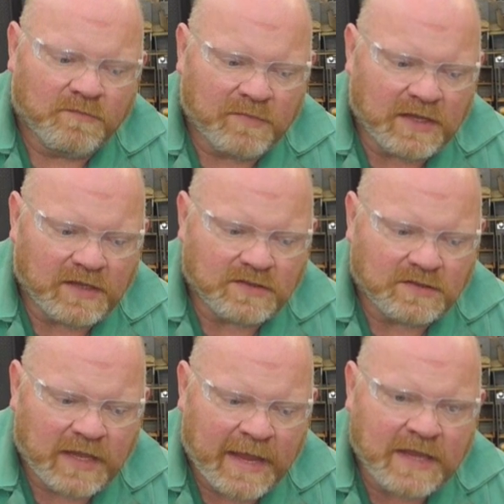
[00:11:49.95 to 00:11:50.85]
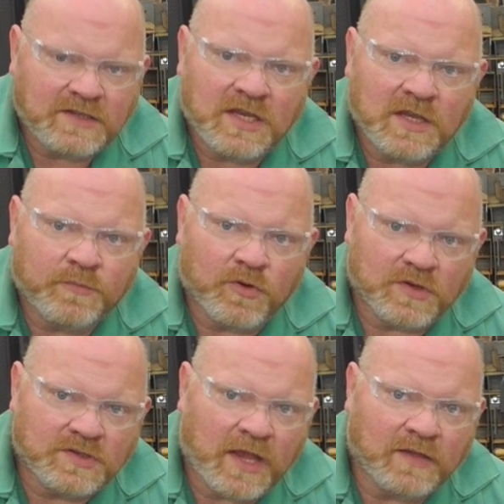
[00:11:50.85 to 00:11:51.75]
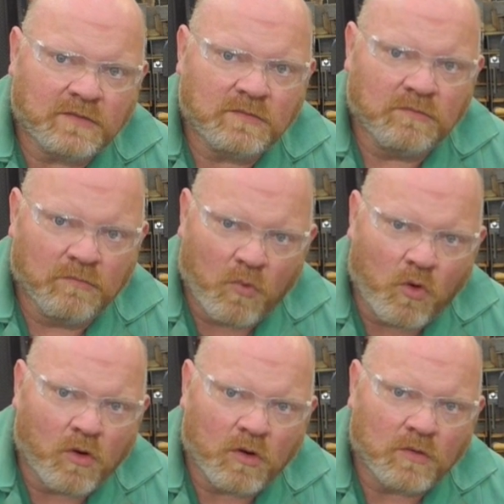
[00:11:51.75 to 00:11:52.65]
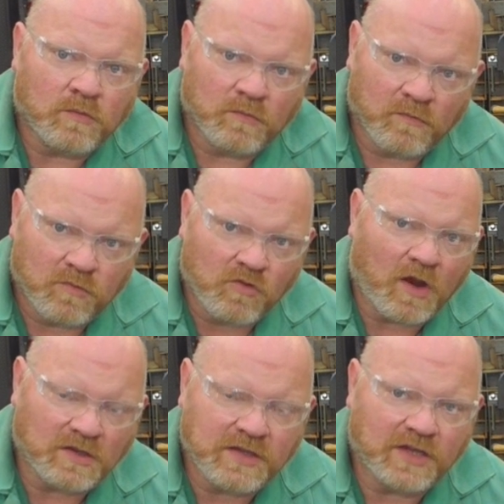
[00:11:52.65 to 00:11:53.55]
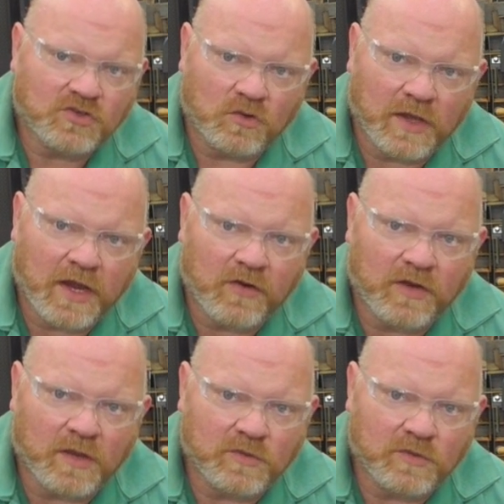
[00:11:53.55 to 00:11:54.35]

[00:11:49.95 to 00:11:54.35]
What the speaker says: means 18% more cross-sectional area,